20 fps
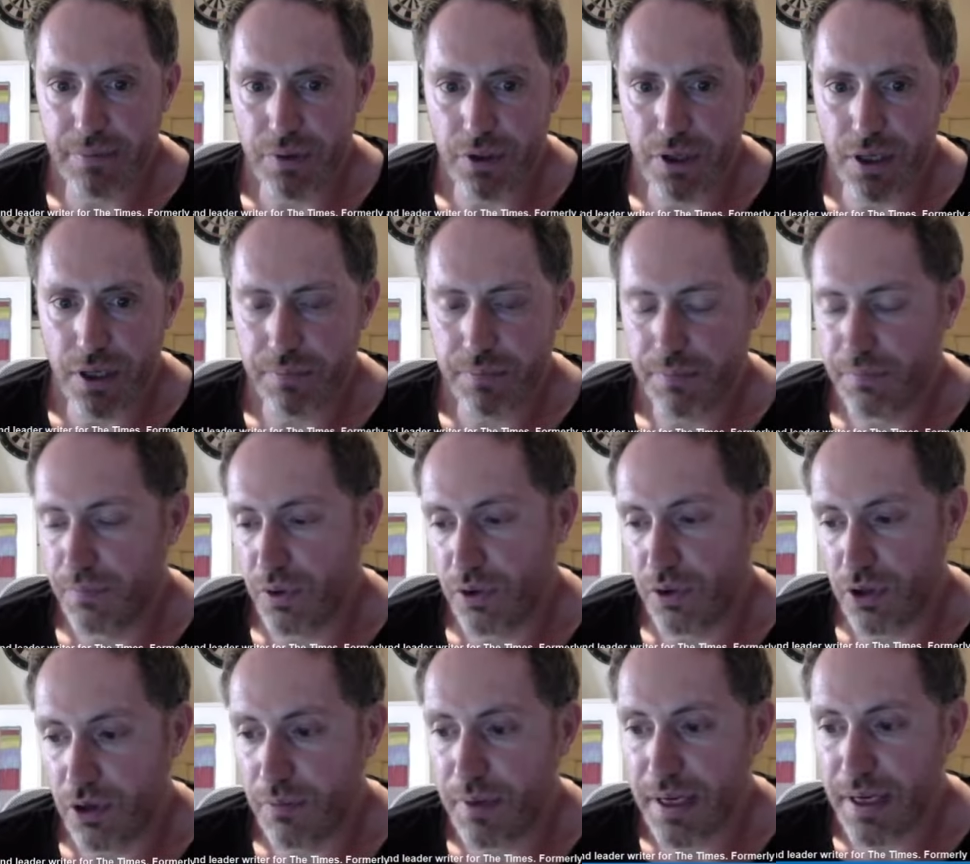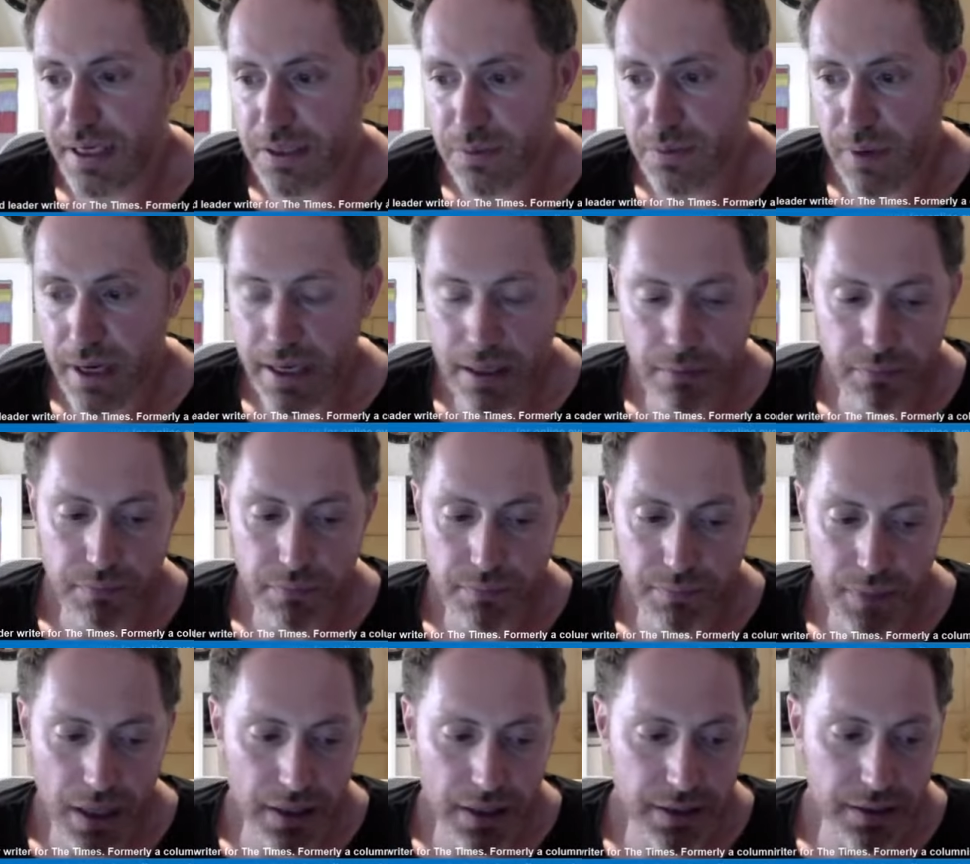On a more complex way,
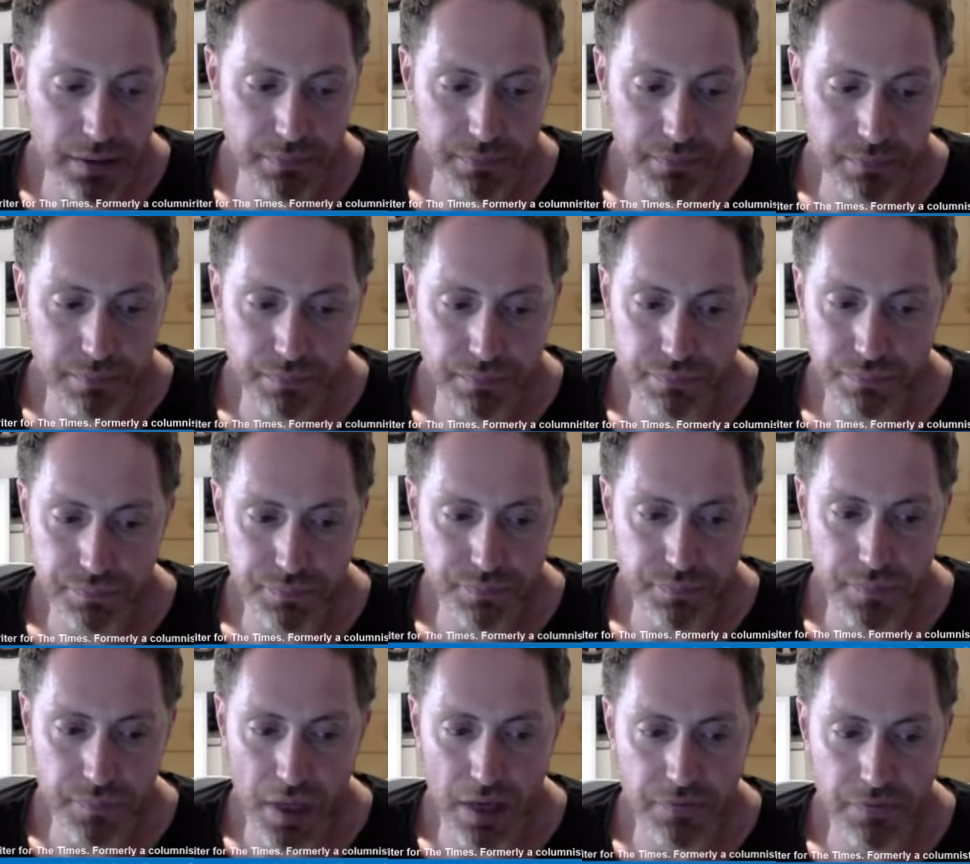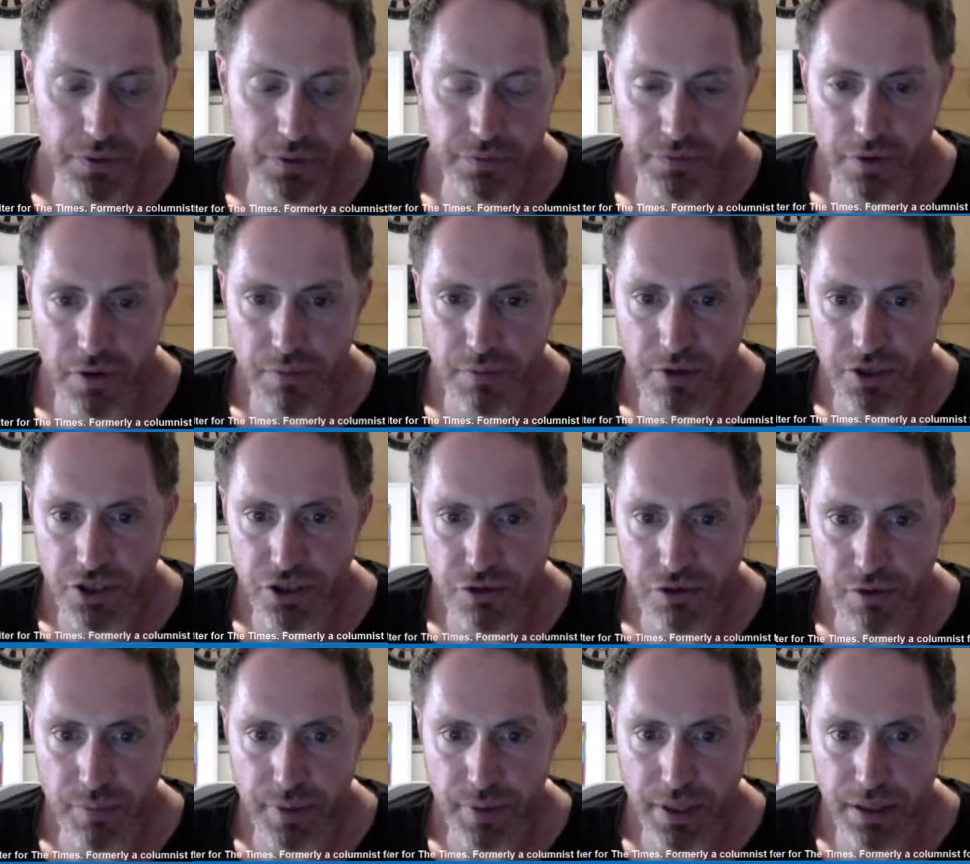I feel very much
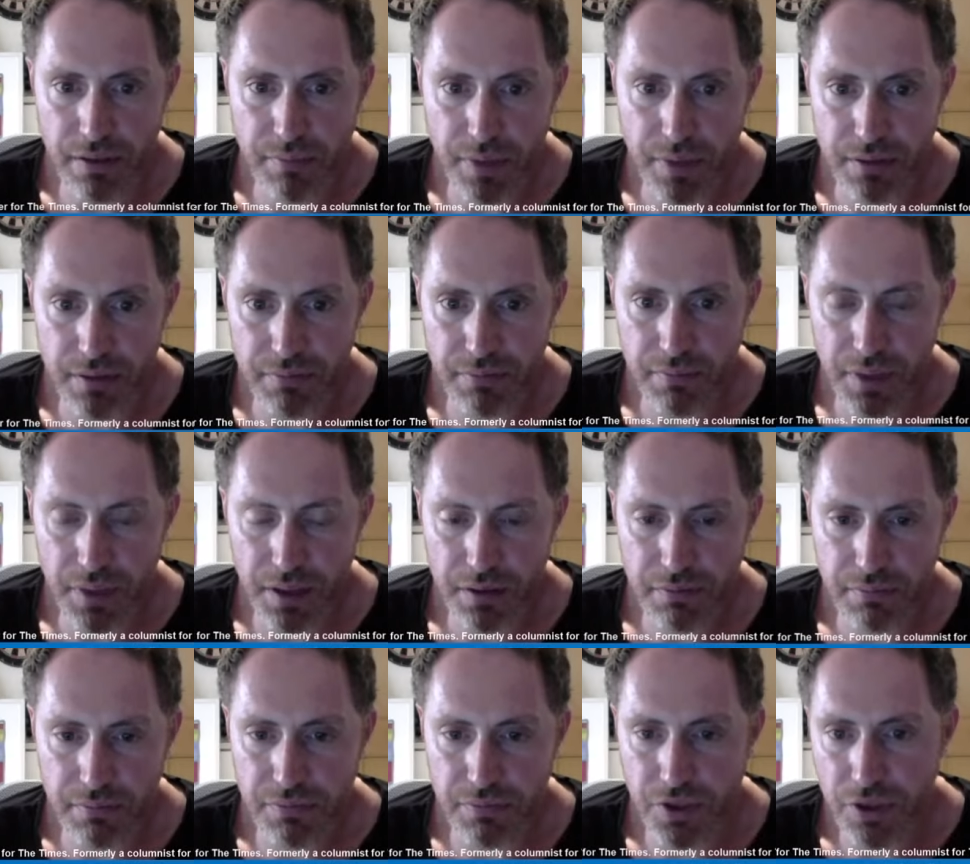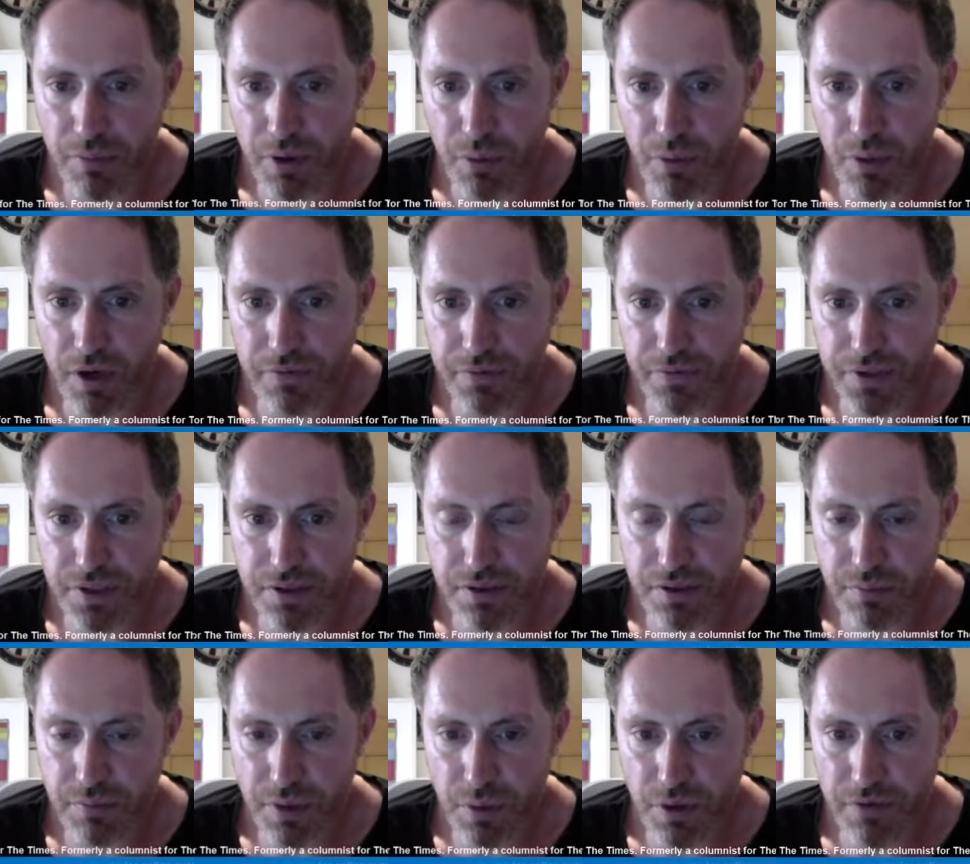European. My wife is
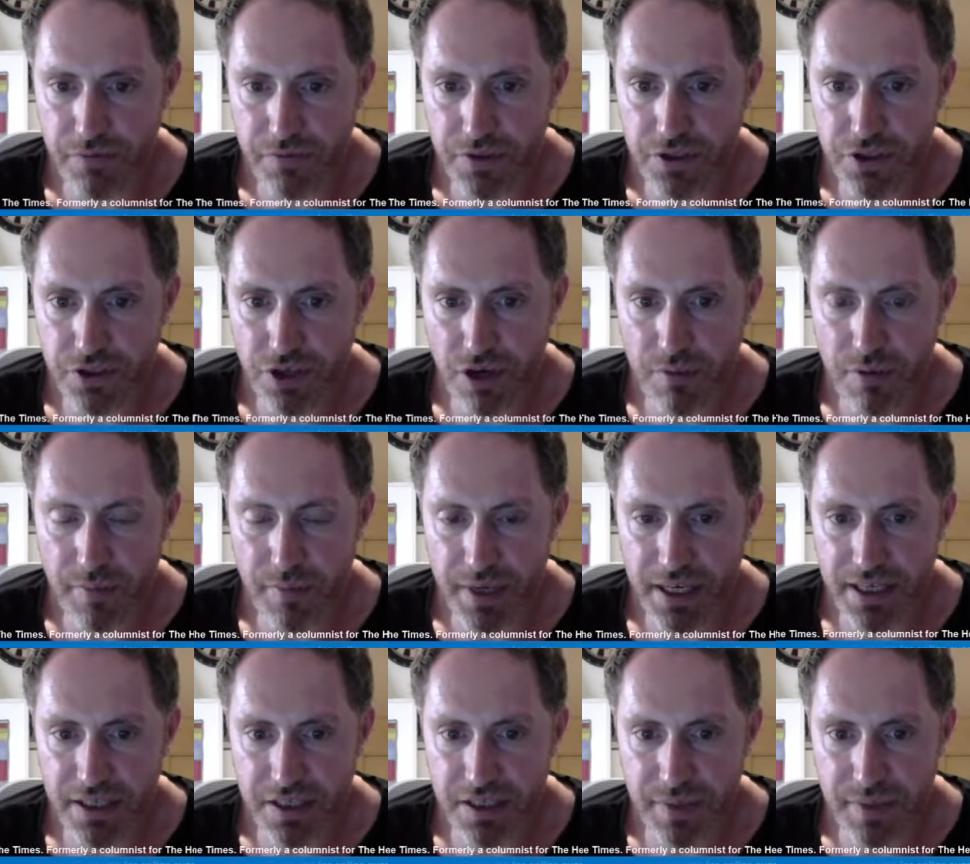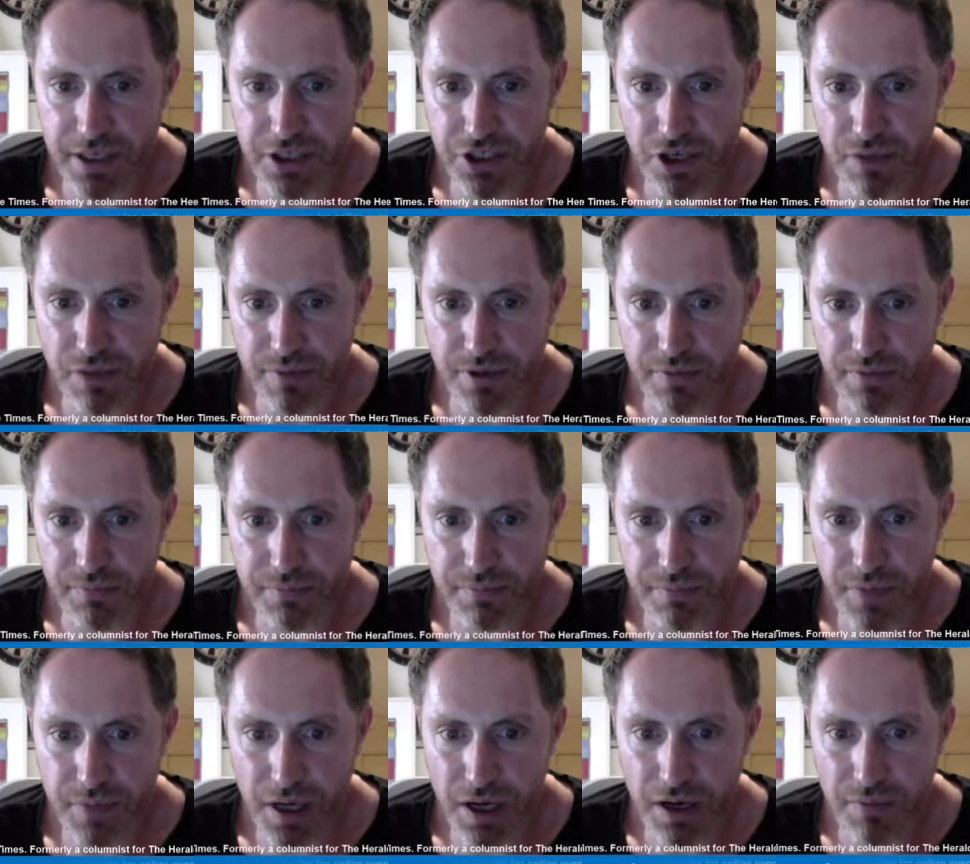German. My kids speak German.
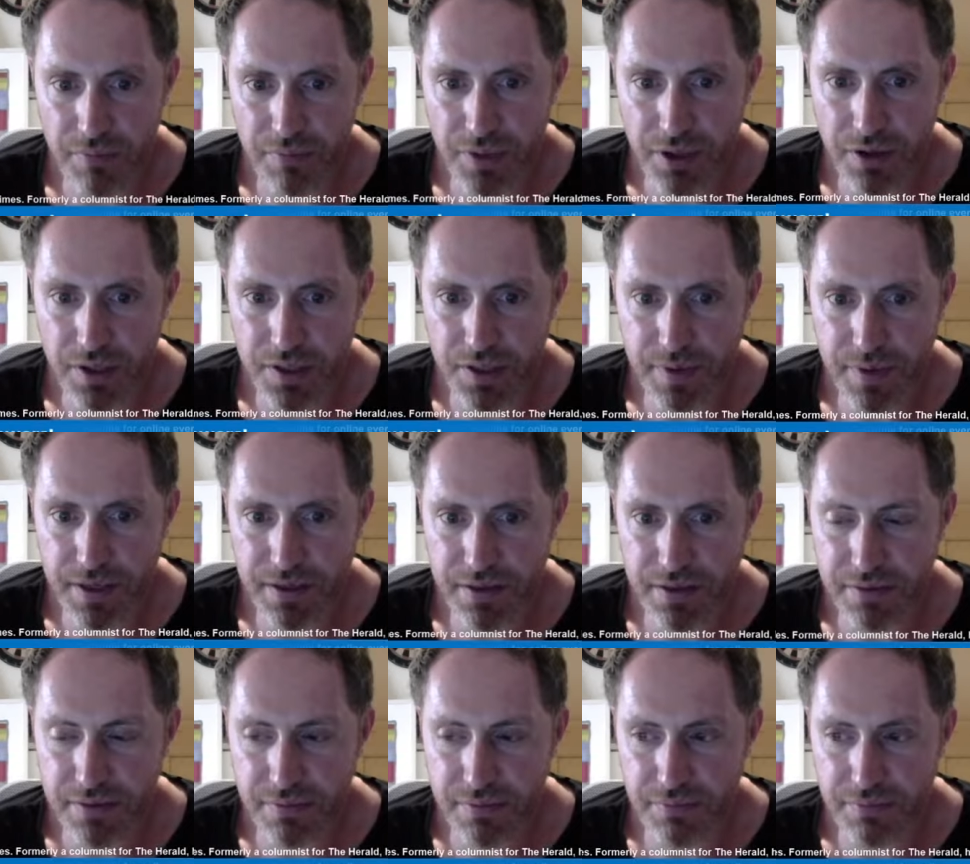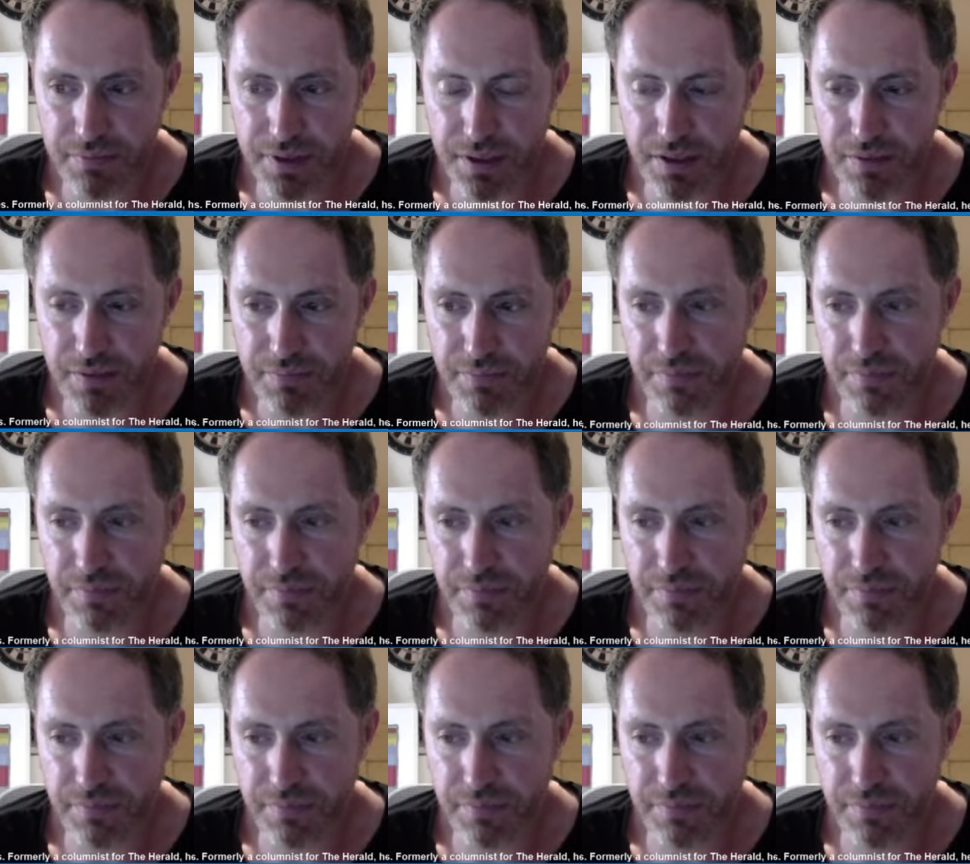I spend in the